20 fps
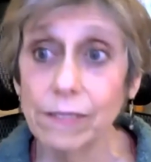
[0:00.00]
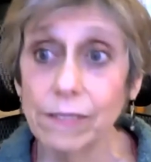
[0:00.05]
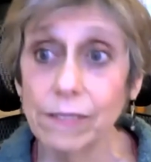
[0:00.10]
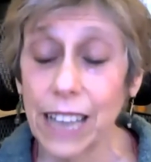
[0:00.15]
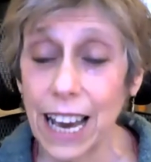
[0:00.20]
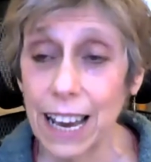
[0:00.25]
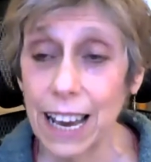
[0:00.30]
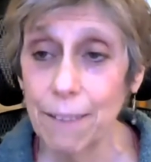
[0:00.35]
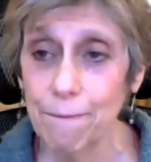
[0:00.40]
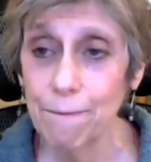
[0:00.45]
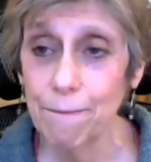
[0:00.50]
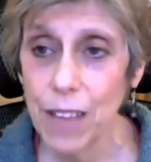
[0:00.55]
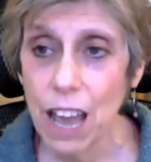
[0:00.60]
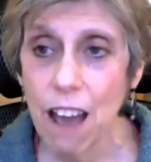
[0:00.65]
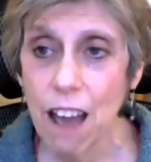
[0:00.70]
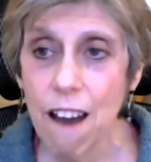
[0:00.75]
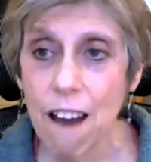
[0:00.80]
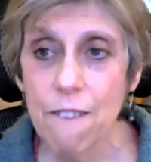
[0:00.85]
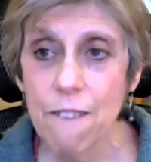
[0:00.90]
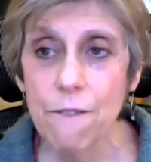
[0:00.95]
Okay,
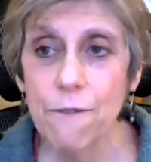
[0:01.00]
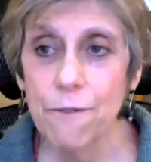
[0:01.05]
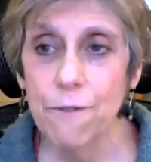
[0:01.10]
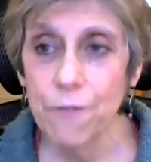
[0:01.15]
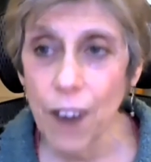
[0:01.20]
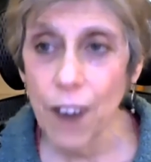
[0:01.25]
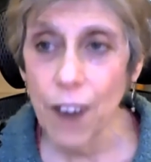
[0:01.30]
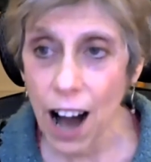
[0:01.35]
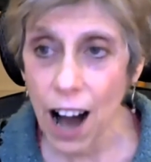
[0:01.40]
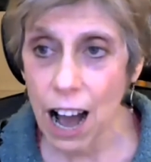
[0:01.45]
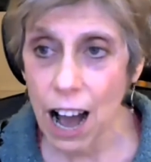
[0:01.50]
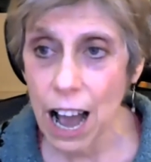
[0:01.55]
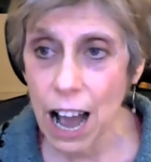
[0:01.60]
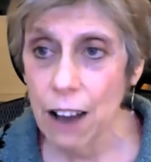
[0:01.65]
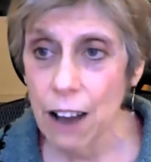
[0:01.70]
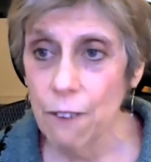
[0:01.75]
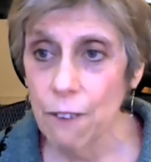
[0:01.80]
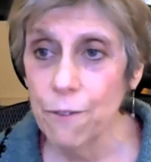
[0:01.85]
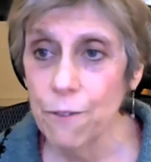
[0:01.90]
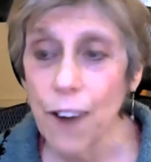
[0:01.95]
but
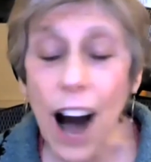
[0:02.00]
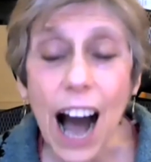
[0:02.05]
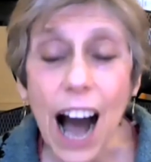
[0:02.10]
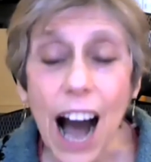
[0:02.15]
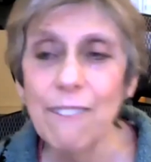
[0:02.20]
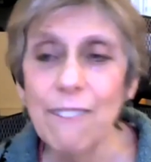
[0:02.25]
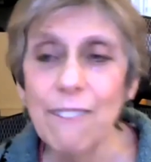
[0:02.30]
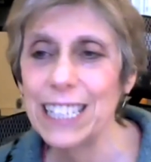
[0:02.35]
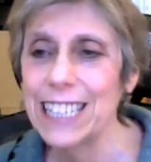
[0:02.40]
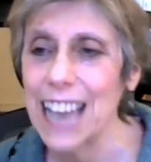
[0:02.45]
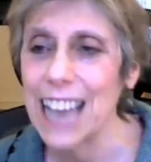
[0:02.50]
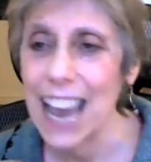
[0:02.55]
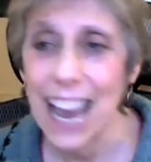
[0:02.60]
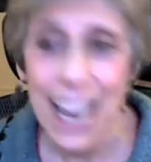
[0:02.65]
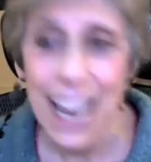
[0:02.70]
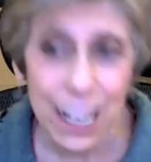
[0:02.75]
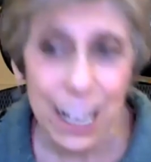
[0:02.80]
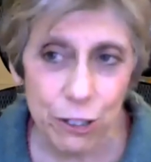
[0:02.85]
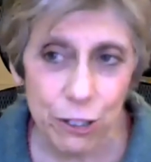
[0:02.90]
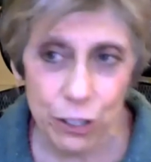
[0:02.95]
five is
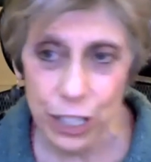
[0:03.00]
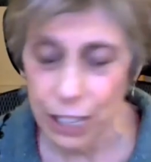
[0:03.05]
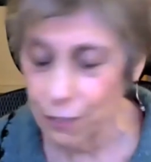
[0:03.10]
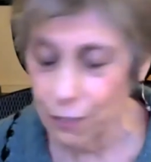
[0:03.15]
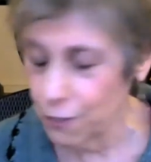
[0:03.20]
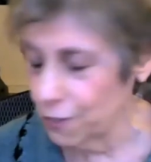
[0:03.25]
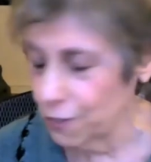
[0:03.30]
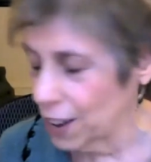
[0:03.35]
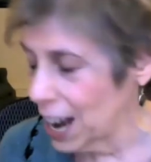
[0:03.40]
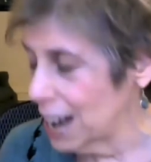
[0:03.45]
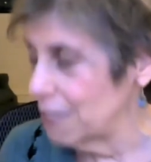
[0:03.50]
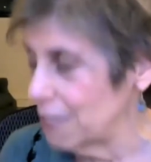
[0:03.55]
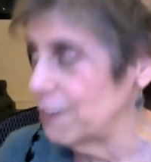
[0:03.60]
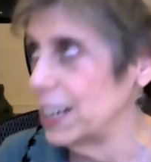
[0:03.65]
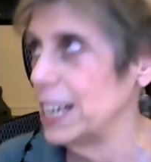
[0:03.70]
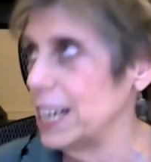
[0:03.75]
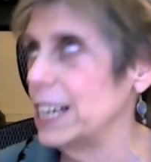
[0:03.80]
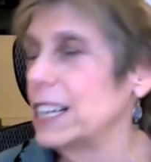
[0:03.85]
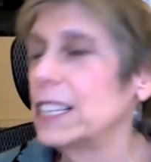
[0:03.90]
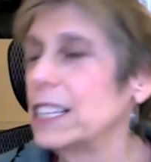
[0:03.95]
energy. Five
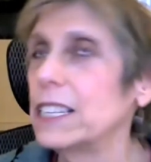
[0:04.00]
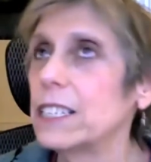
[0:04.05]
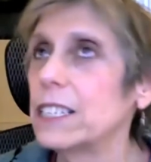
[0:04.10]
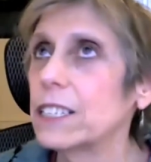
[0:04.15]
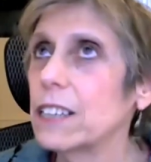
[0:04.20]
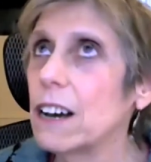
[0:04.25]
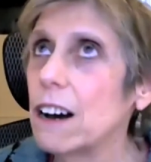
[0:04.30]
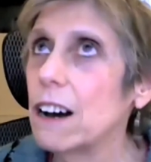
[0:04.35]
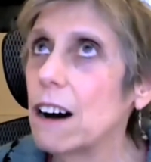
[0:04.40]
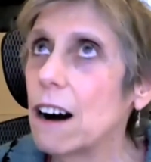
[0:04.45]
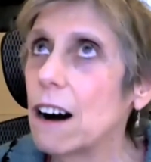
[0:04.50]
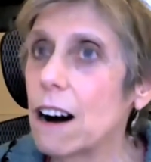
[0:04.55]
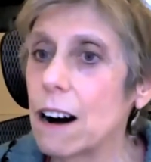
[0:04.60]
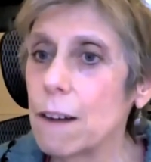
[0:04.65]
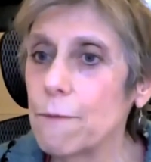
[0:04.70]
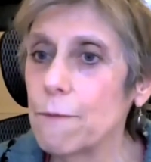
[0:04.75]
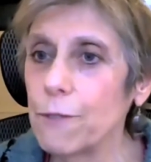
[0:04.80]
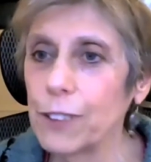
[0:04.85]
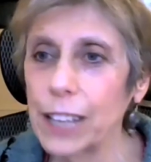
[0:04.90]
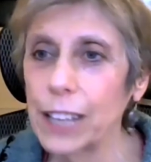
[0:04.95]
is
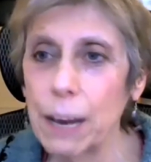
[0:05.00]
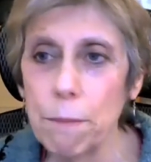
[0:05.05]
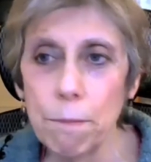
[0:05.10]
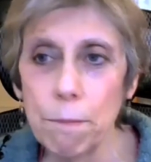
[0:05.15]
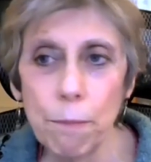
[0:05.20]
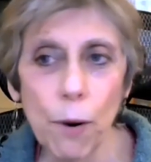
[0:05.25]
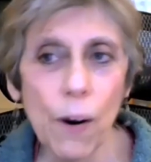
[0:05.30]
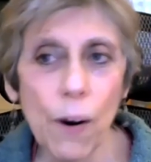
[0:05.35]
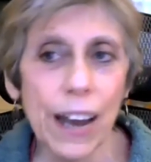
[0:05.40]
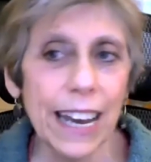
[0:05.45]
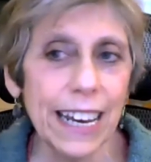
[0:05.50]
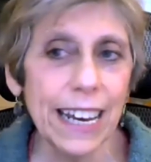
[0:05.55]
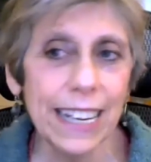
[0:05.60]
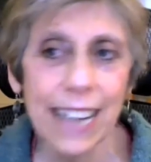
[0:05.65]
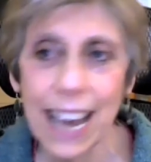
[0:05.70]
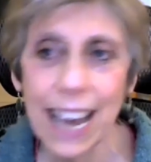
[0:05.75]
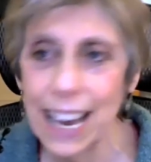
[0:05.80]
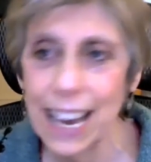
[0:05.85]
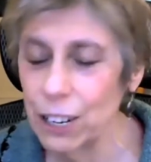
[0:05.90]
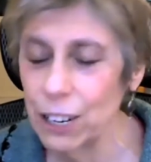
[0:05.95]
um,
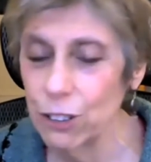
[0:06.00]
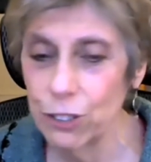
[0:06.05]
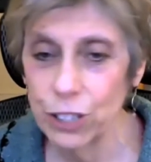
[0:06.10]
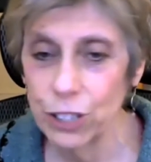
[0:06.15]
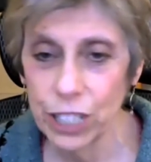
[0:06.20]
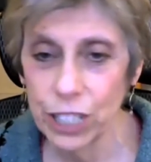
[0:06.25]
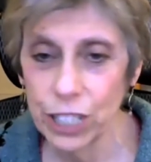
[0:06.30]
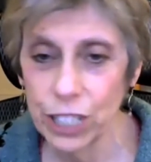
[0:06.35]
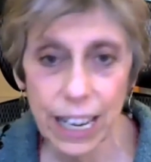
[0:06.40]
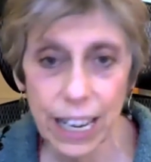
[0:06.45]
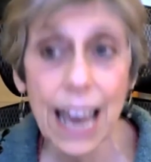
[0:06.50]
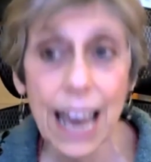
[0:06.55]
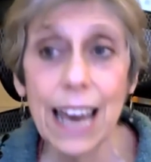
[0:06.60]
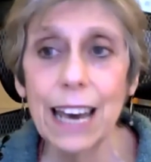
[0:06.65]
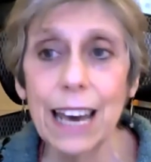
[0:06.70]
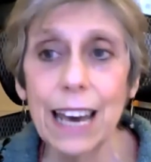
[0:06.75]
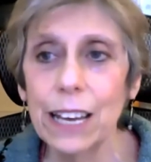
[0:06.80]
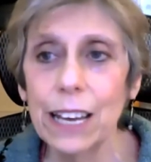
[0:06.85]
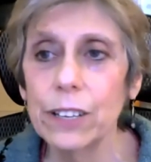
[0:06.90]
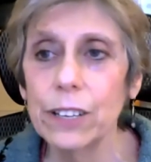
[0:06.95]
flamboyant energy
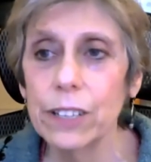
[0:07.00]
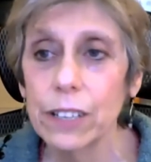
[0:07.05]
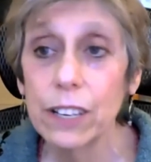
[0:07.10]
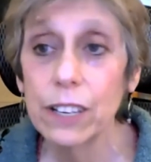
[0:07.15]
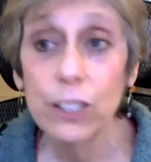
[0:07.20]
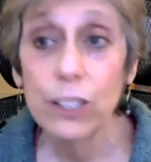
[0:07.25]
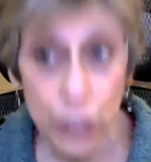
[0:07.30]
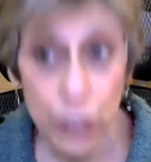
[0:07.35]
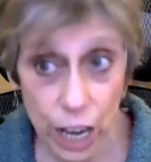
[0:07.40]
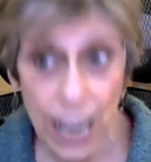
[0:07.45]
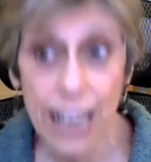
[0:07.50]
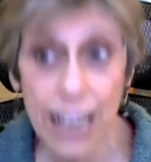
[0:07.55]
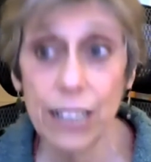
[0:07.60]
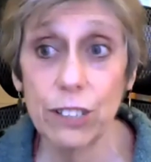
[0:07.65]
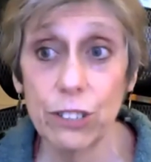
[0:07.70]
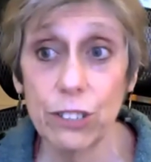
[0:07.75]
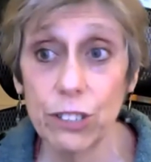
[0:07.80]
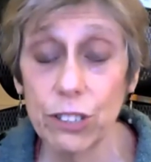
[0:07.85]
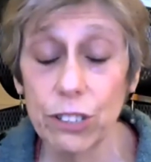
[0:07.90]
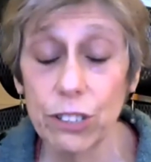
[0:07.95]
and
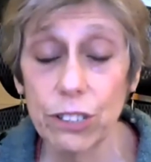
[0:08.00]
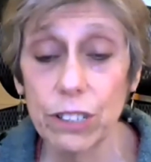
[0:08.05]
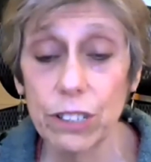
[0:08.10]
change.